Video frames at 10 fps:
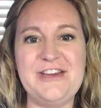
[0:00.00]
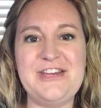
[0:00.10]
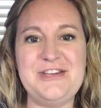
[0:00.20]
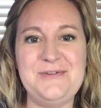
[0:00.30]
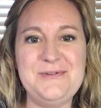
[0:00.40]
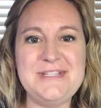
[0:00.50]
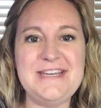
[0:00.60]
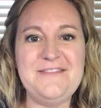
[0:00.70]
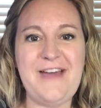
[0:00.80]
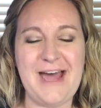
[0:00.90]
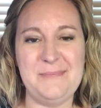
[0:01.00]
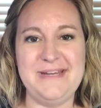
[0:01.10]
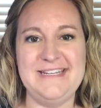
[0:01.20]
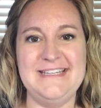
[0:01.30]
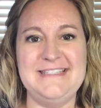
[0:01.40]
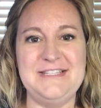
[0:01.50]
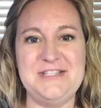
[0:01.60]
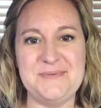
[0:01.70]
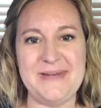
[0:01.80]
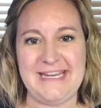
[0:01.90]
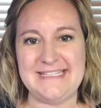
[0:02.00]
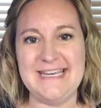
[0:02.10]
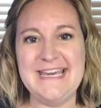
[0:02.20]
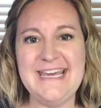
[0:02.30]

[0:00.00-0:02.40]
Hues of Happiness Suite.